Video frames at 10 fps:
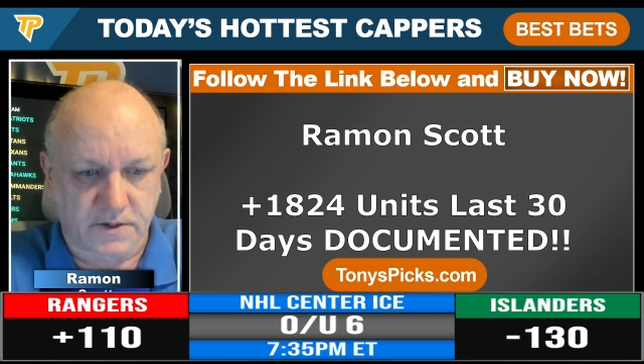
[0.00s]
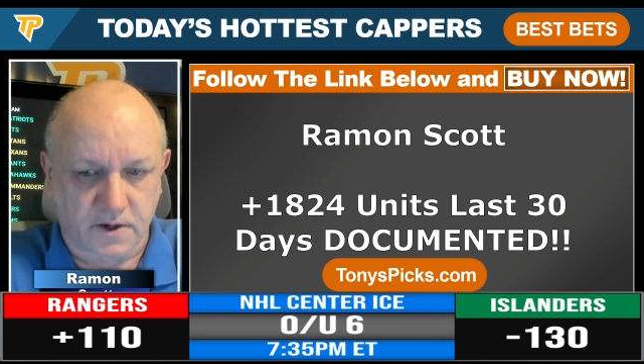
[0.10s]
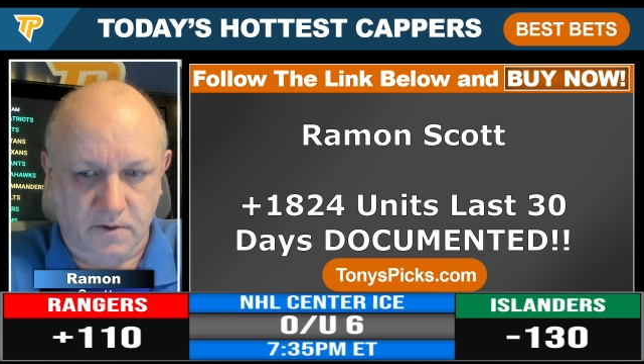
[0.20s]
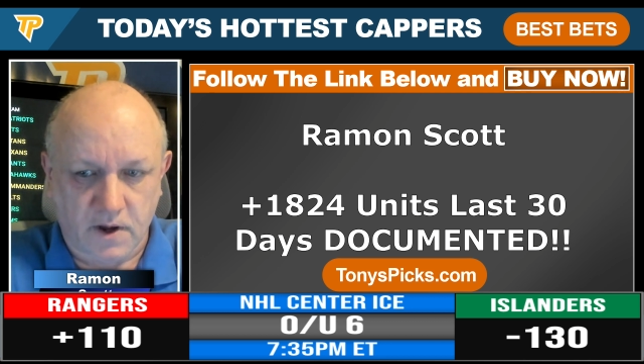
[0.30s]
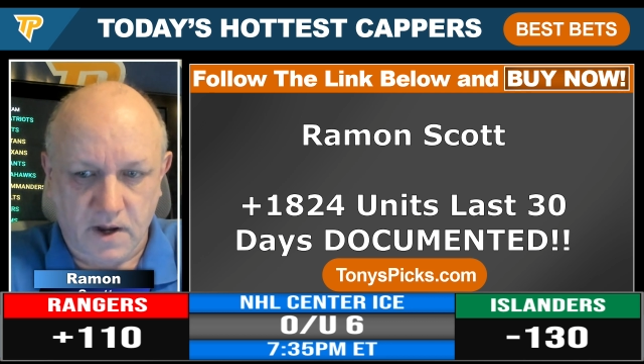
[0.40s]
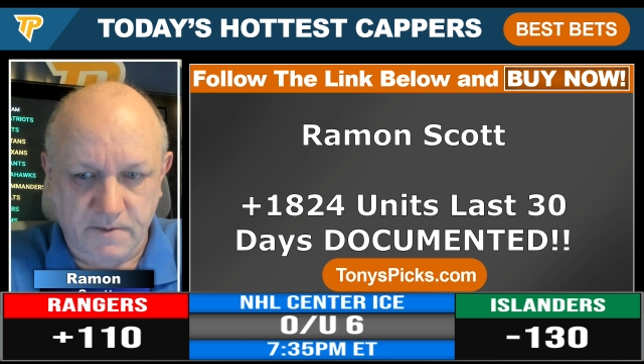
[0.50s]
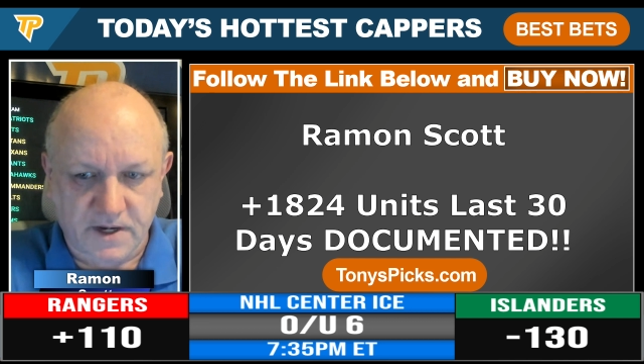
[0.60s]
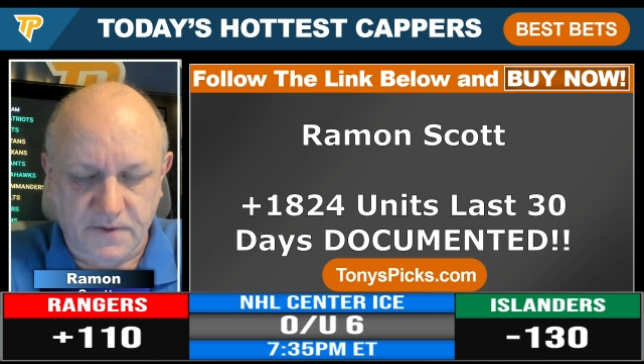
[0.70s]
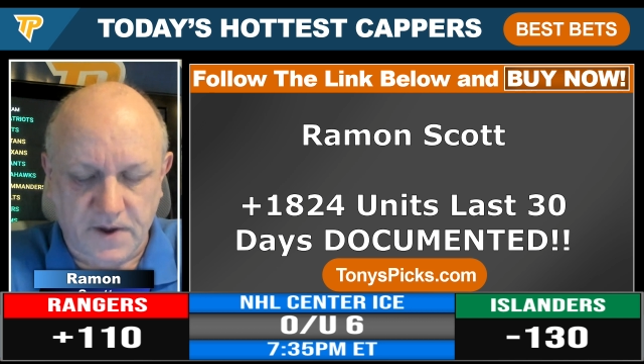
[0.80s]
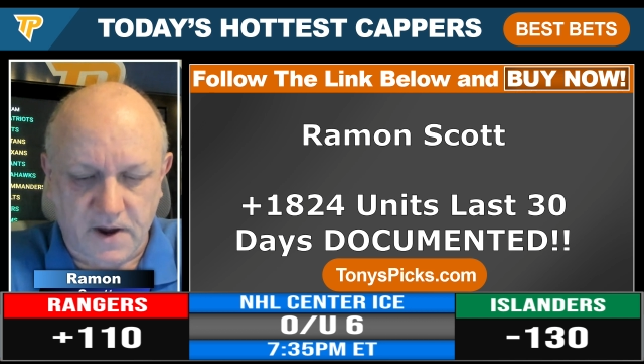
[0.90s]
So I'm going
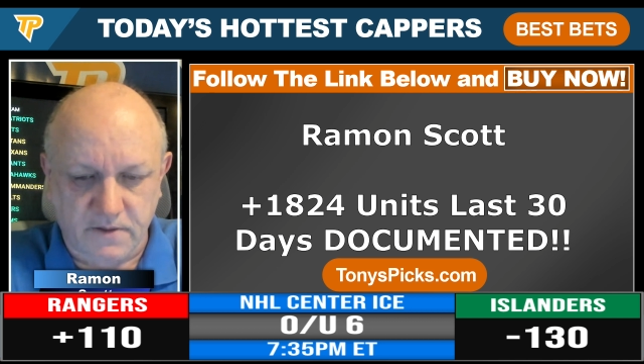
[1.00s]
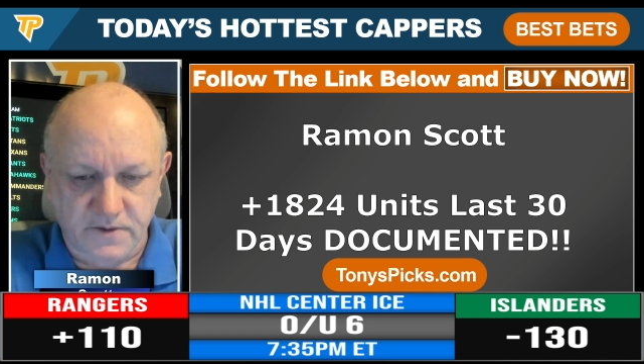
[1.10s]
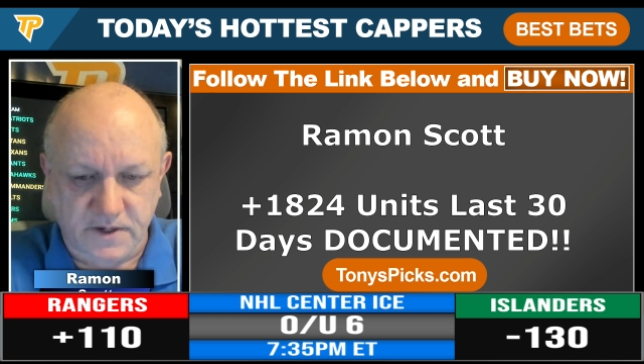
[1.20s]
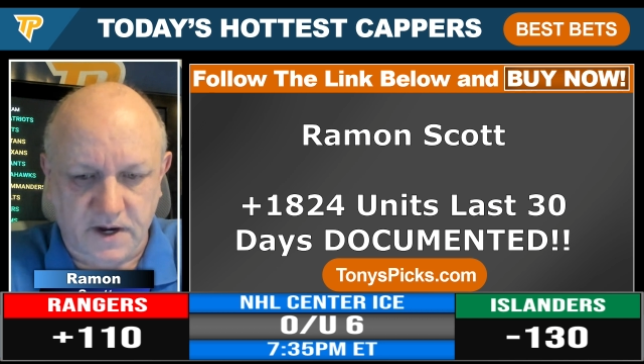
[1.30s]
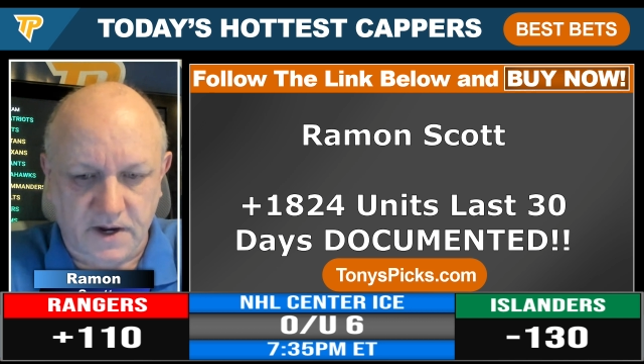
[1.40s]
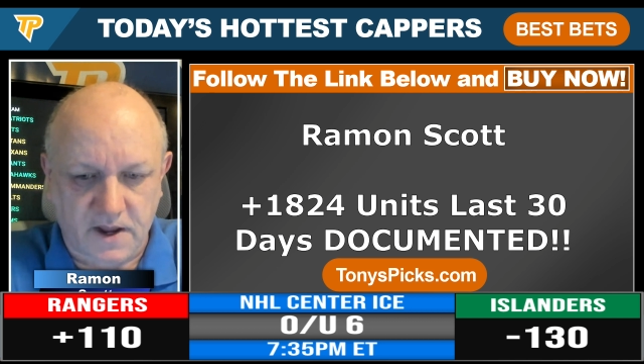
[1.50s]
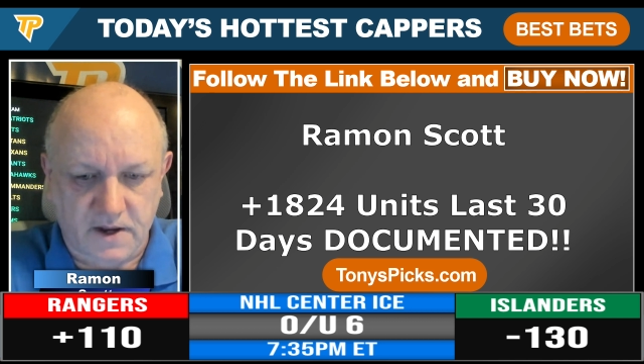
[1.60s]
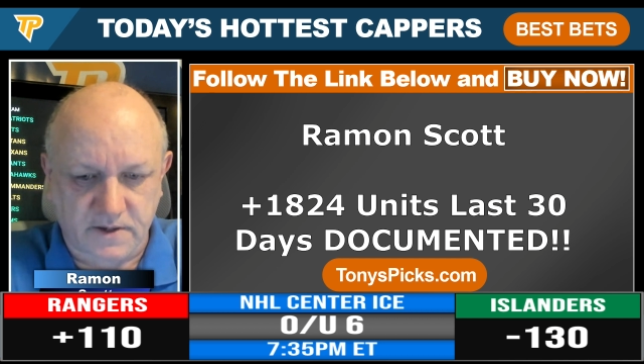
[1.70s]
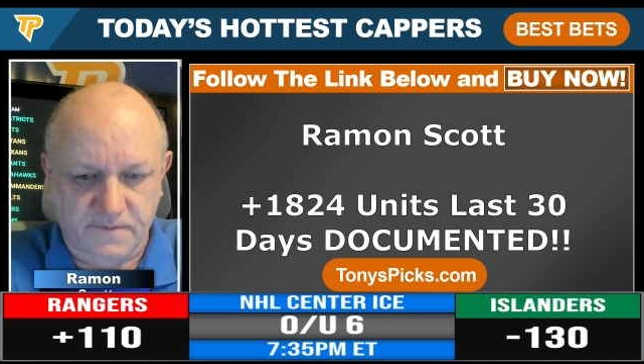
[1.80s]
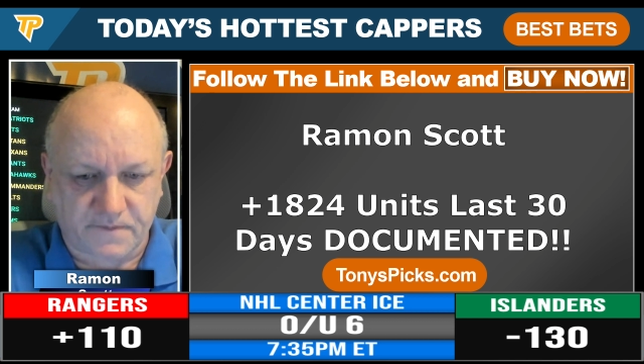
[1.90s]
to take the Islanders tonight
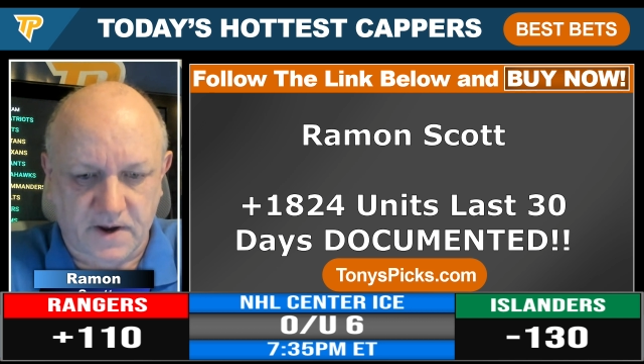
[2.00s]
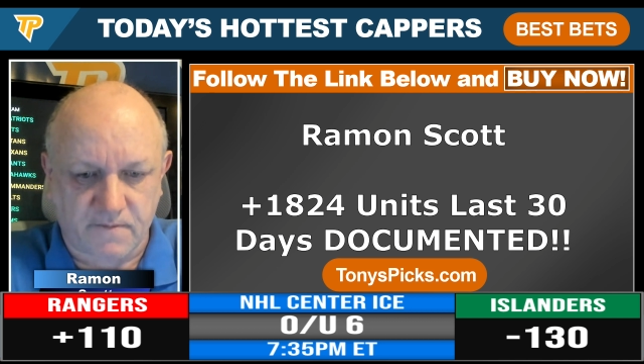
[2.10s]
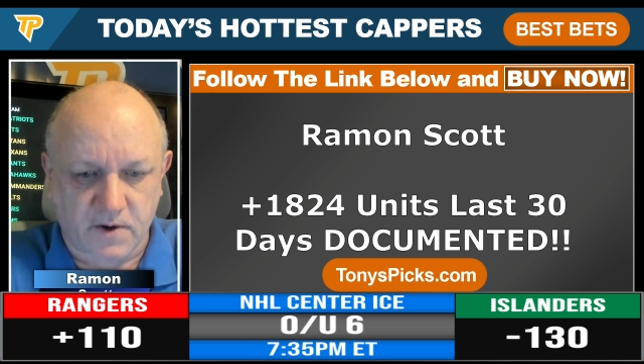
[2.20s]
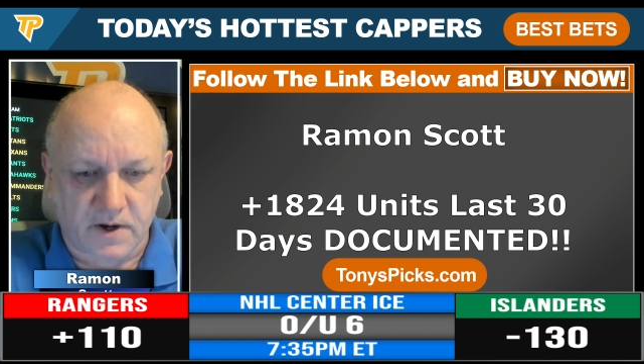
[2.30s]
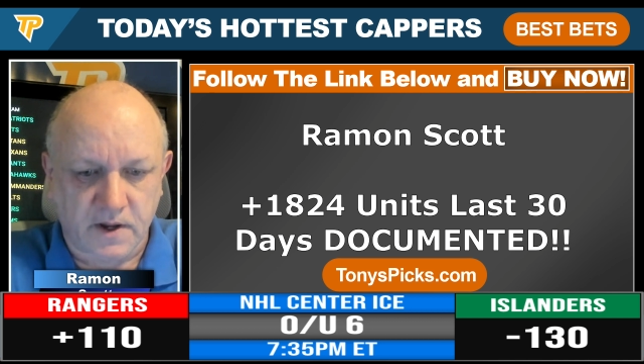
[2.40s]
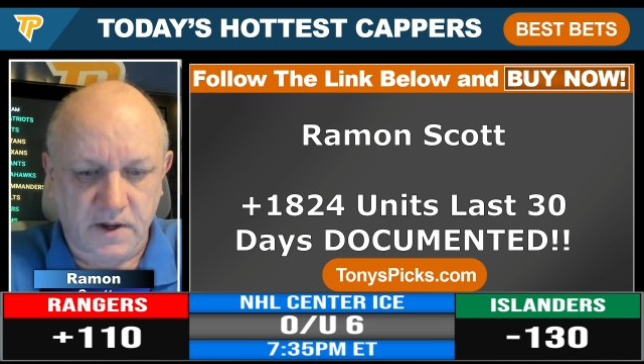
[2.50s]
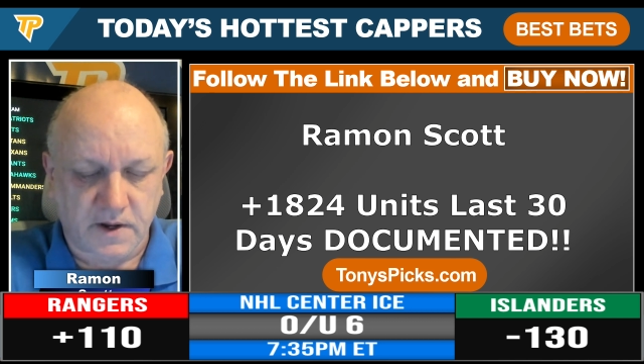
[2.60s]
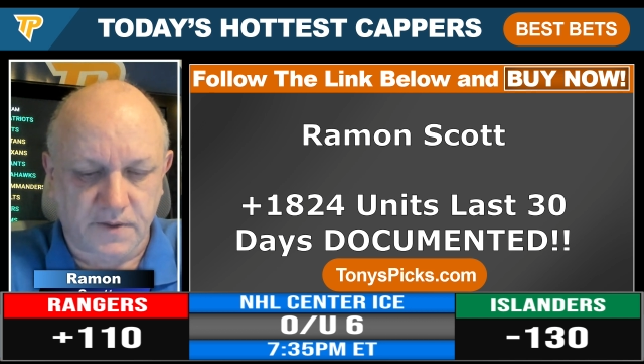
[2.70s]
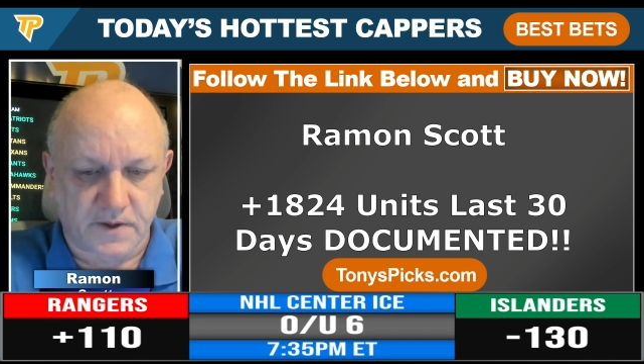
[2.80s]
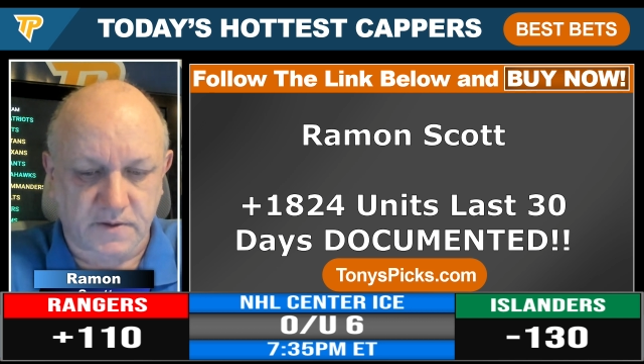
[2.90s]
as a favorite
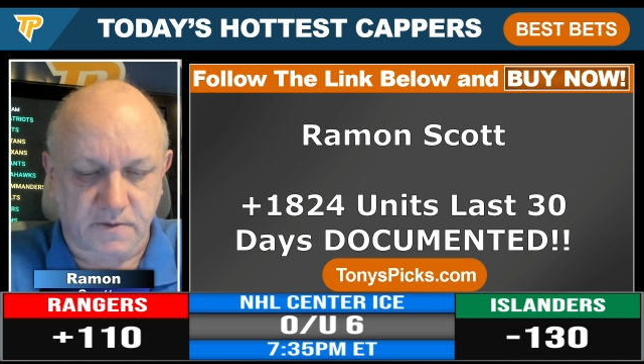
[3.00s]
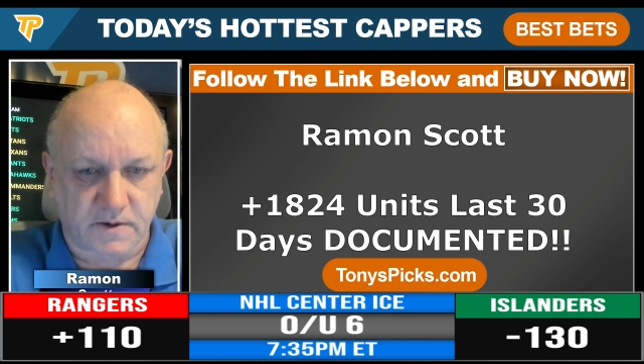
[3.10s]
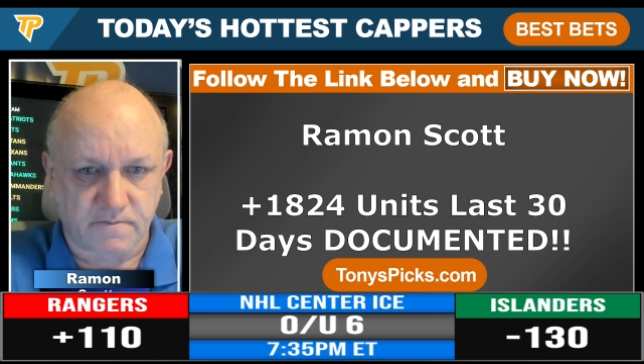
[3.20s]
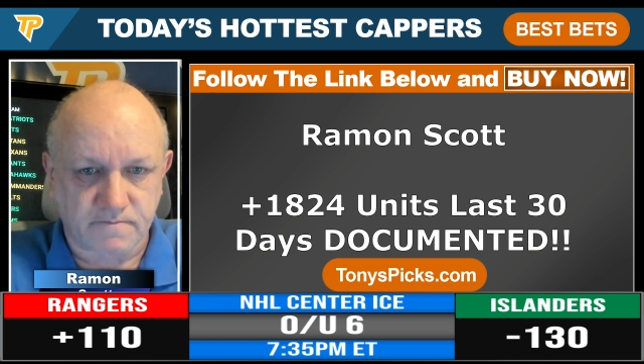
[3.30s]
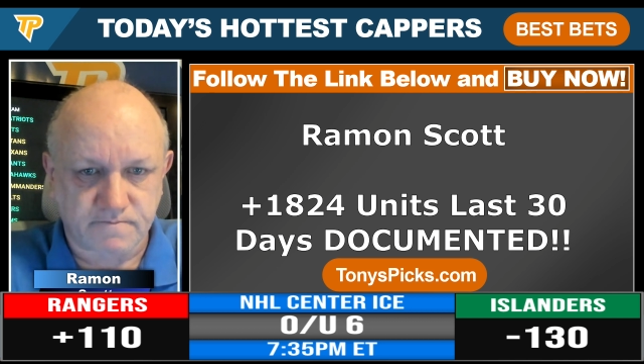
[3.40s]
in this one.